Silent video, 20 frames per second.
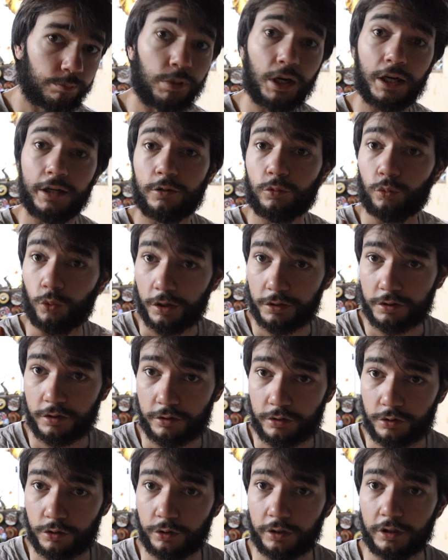But whilst I
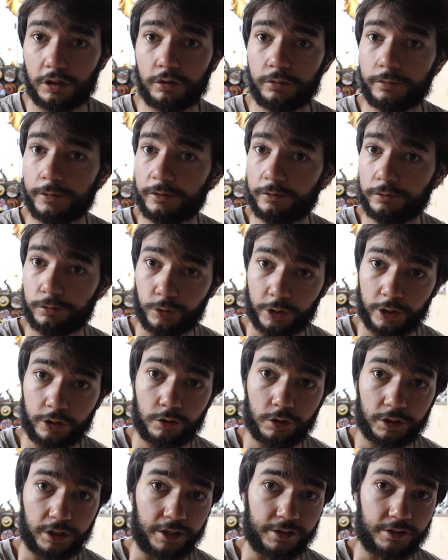was doing a little bit of
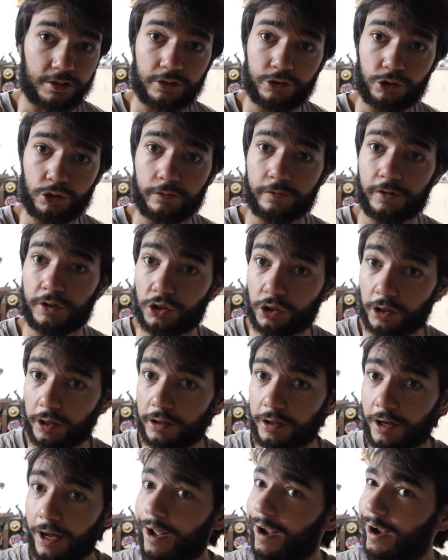reorganization of the
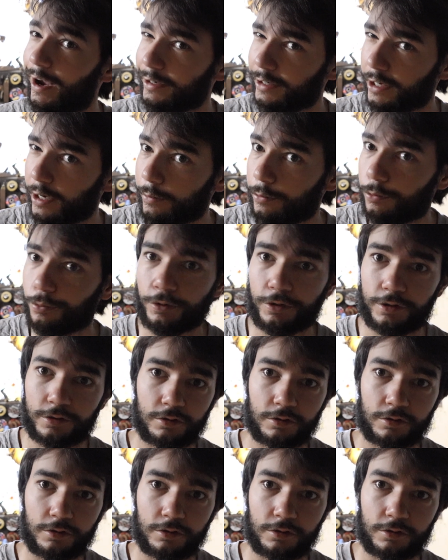shed, I came up with a